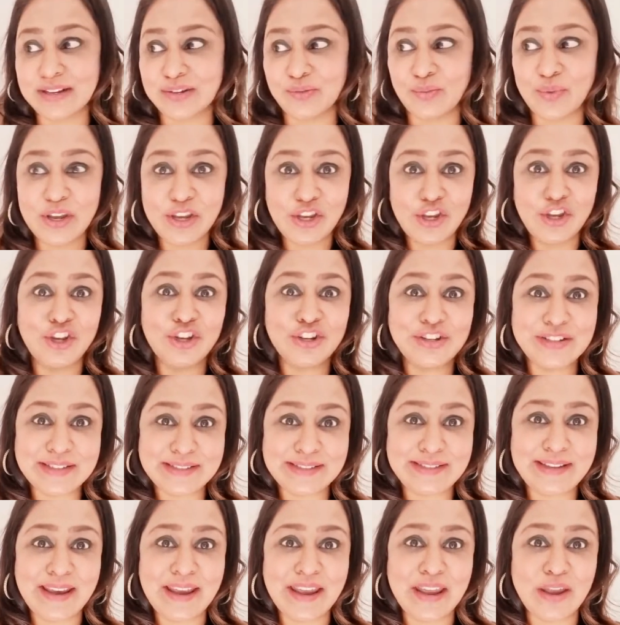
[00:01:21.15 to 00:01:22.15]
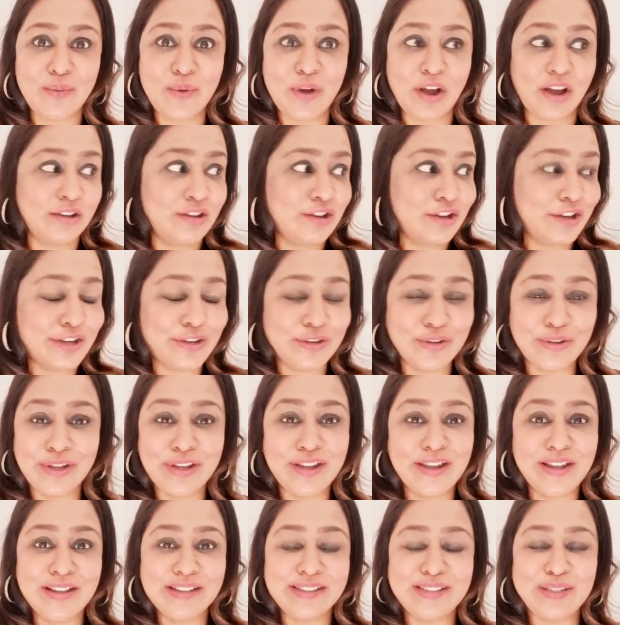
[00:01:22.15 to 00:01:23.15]
Where are you going to stay? Where are you going to
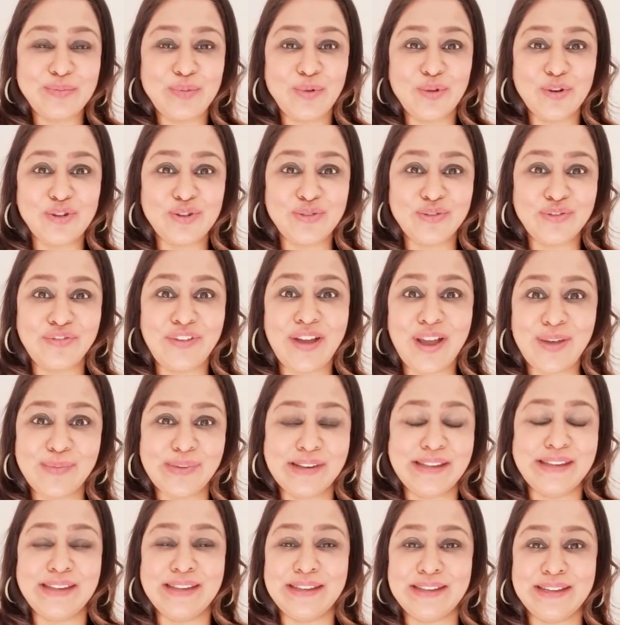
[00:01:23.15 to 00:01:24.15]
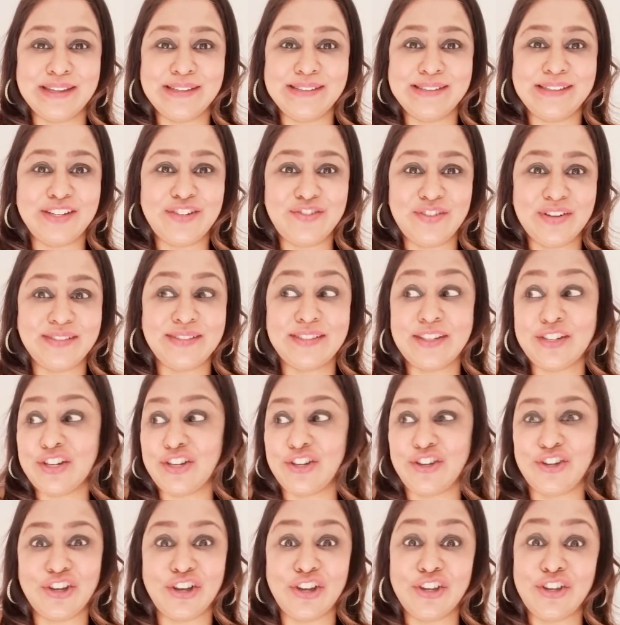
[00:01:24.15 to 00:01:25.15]
support your family, etc., etc.?
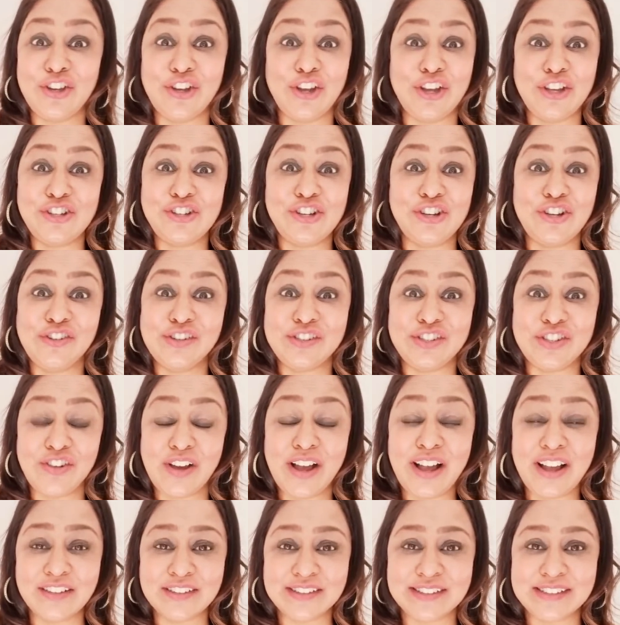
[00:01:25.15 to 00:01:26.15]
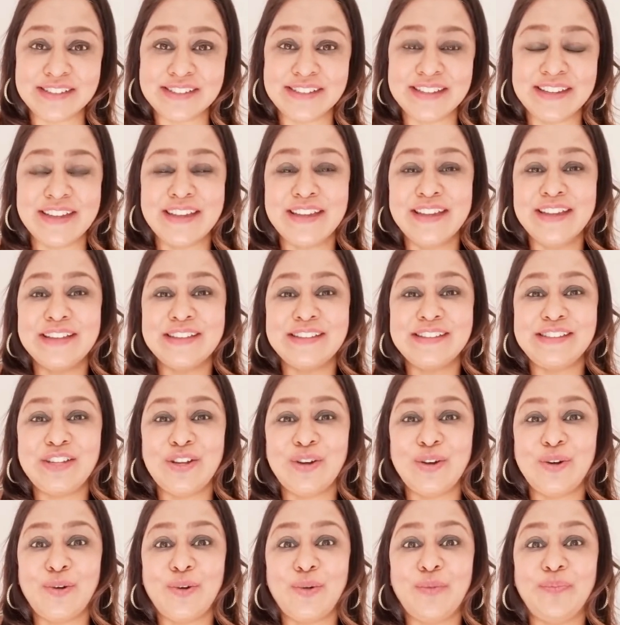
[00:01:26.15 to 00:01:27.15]
Are you going to lose your house?
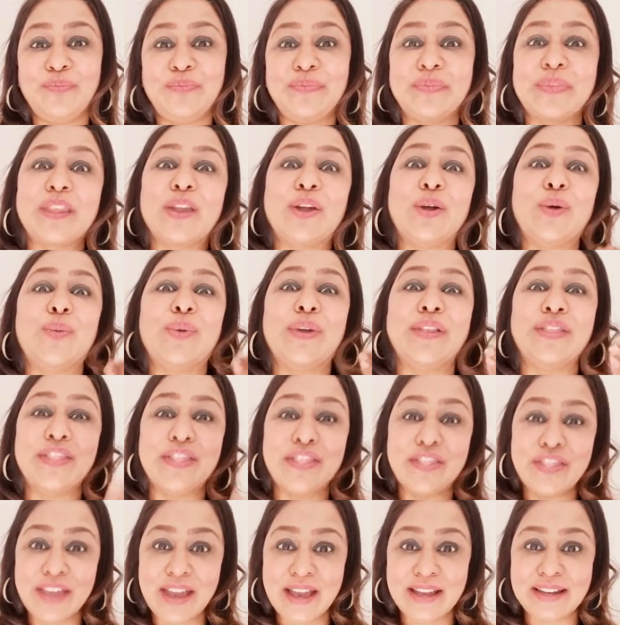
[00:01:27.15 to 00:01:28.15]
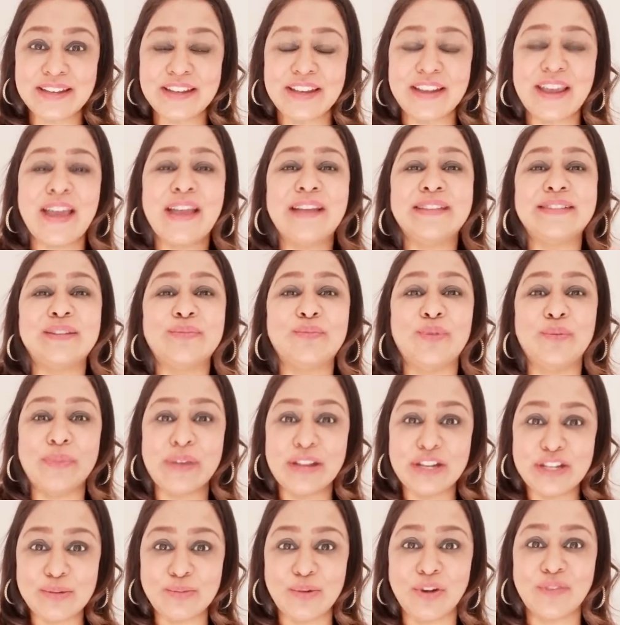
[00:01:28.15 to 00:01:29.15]
So when that has a
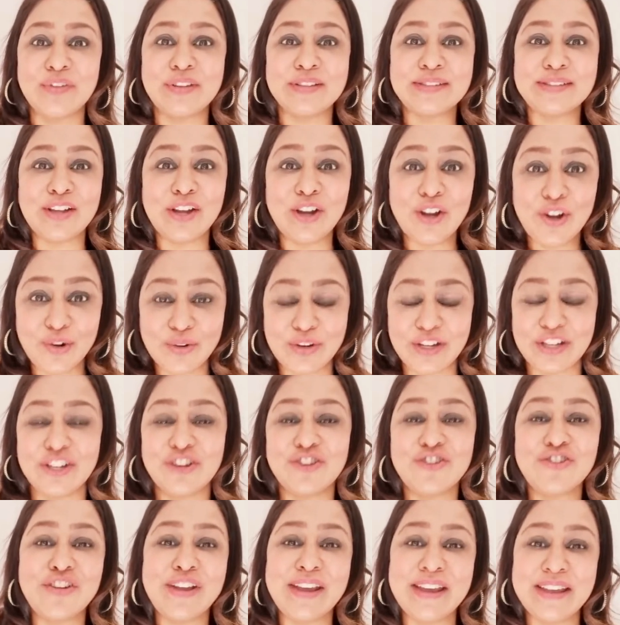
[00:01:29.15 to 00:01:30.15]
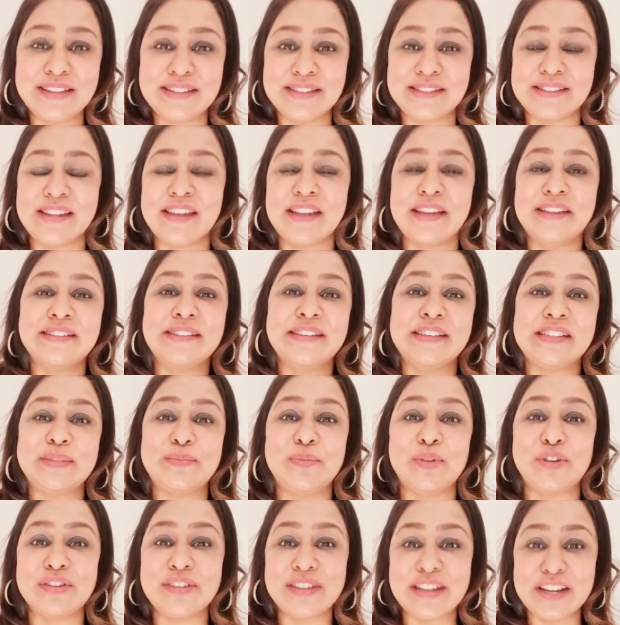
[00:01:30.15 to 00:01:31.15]
momentum of its own, it creates excess
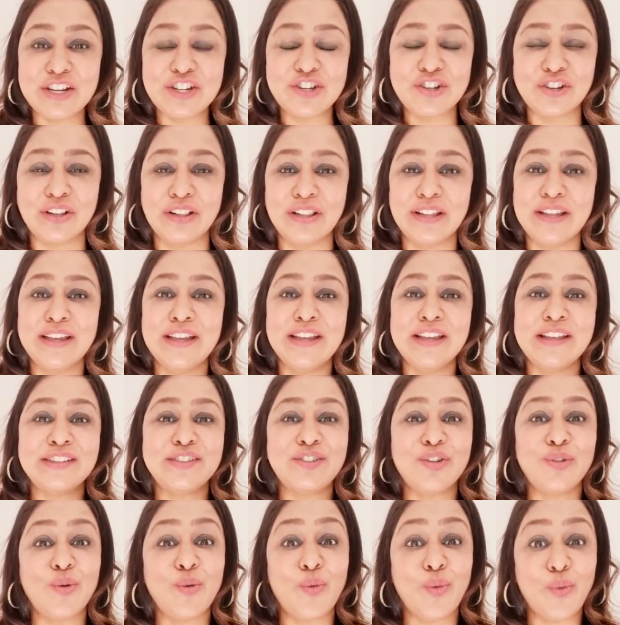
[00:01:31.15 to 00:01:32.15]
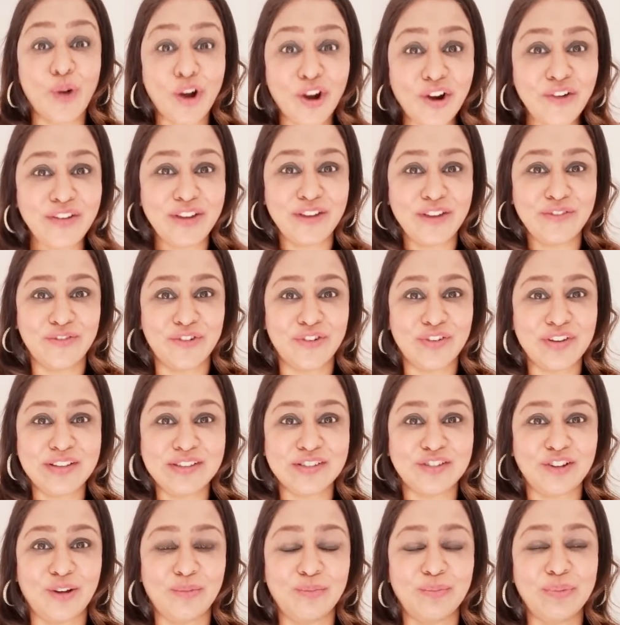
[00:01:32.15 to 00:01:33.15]
potential. So the worry, for
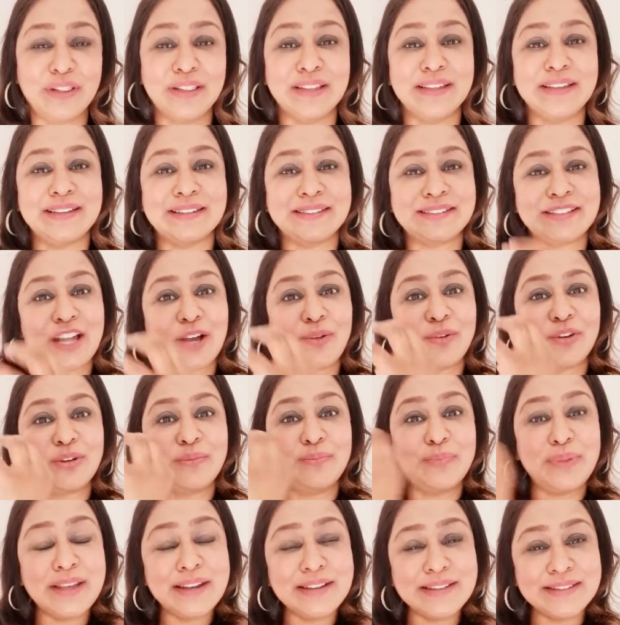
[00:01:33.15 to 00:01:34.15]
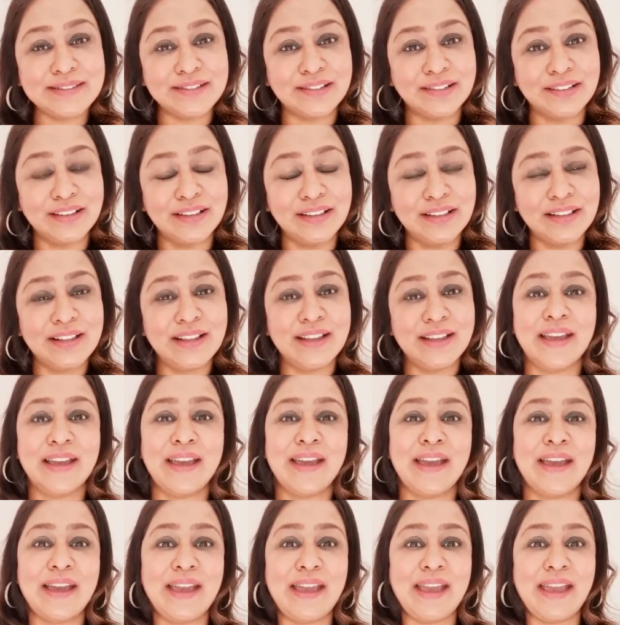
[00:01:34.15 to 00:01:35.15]
example, is now on a pedestal,
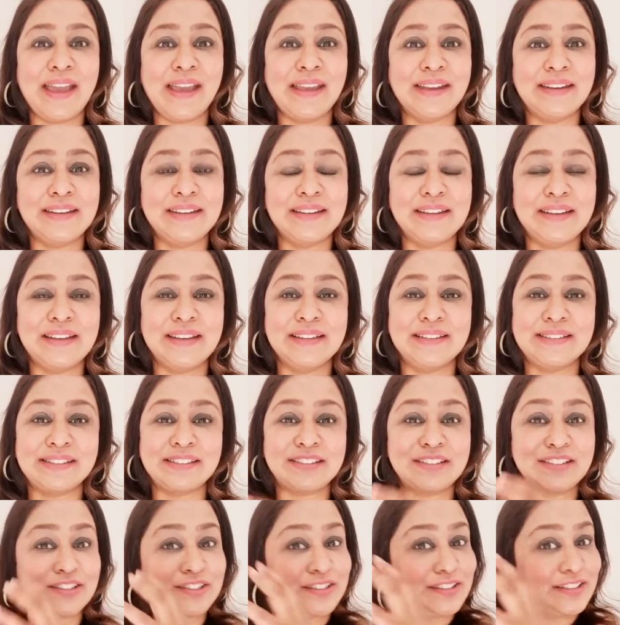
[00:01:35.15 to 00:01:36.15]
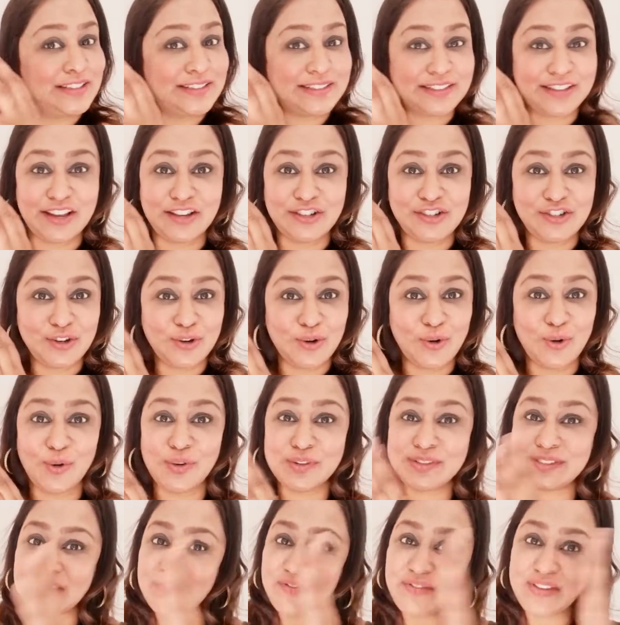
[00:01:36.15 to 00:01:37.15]
and it's going to cause
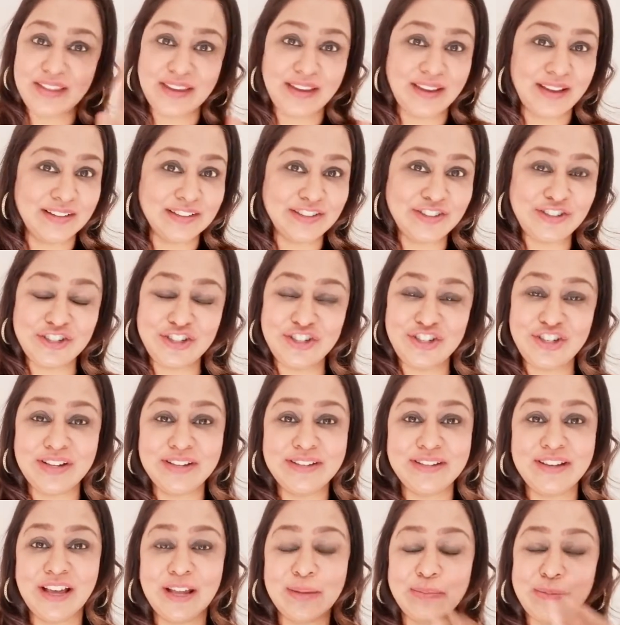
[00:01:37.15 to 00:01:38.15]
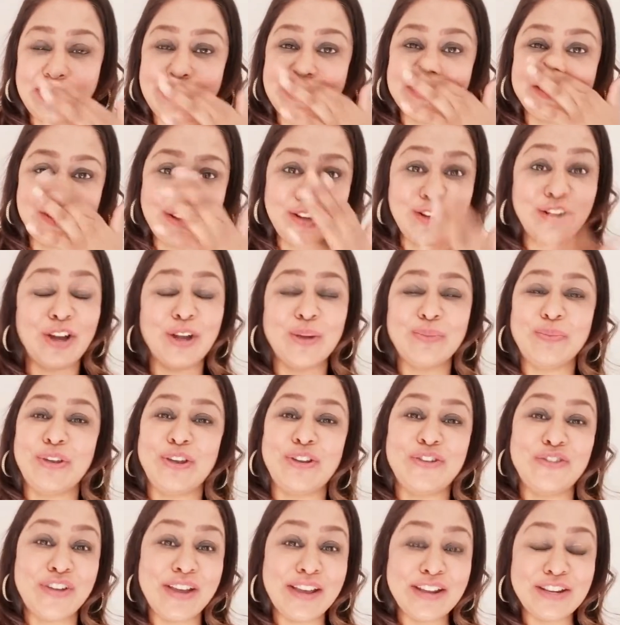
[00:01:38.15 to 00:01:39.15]
everything else to shut down because you can't be
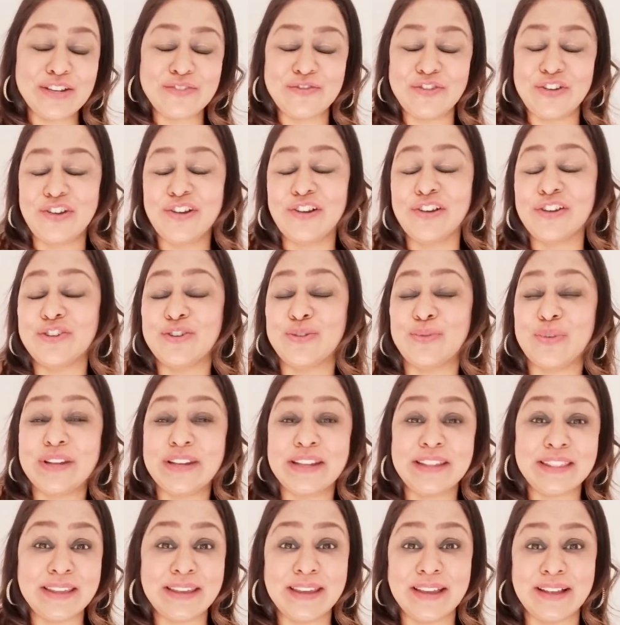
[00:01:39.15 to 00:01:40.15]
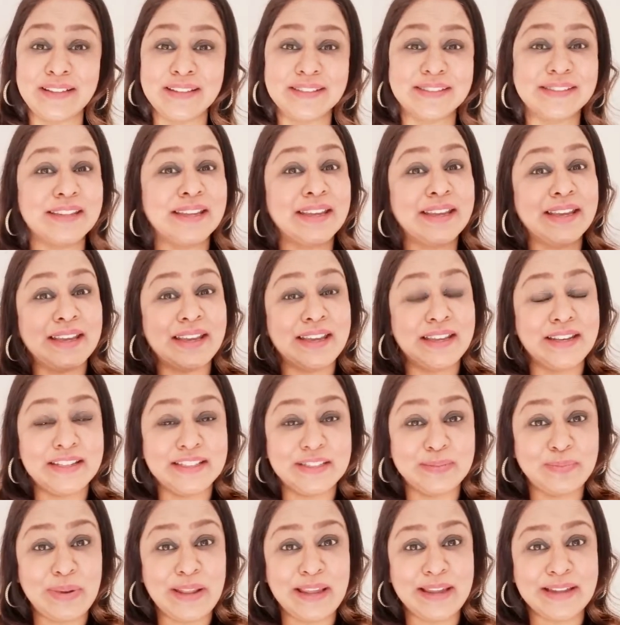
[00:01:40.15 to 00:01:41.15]
creative, you can't do anything else in its
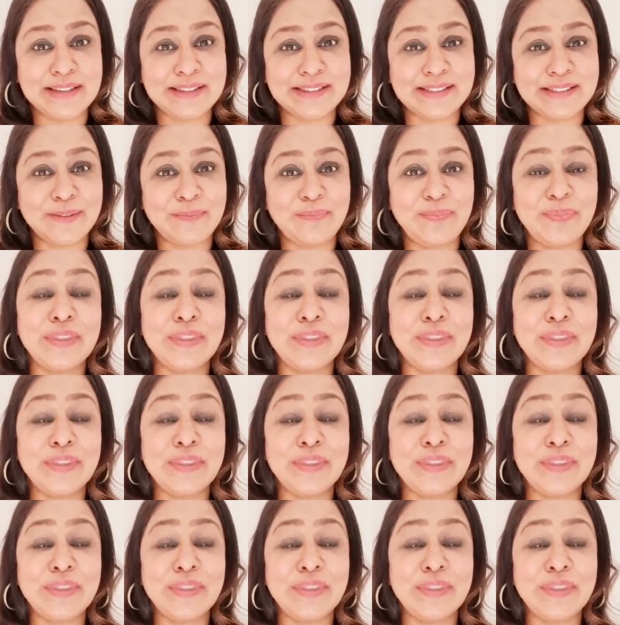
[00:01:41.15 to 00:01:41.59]
place.